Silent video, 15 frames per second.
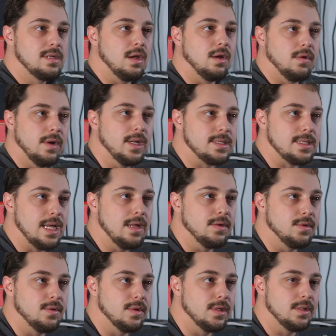got a great sound
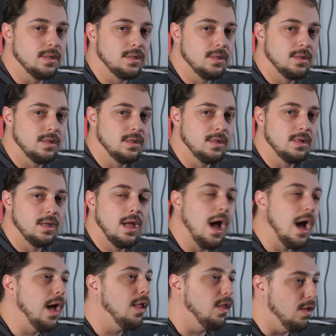to it.
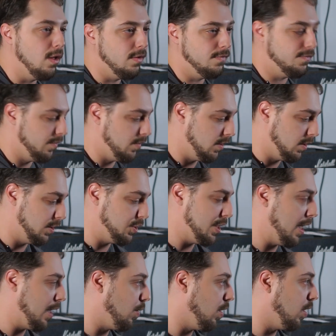I love a good
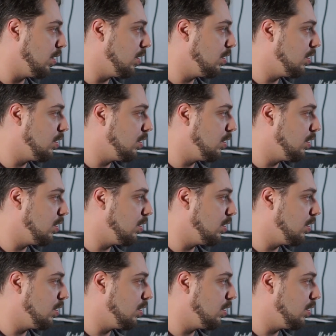Jaguar.